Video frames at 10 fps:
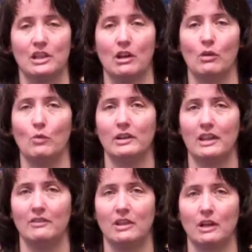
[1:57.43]
you know, what
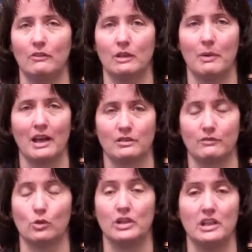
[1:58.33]
they've done over the past
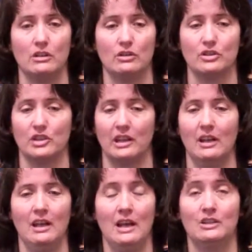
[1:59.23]
4 years and
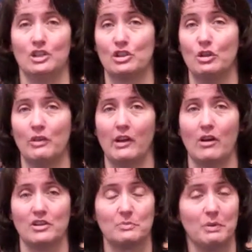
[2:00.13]
just who they are as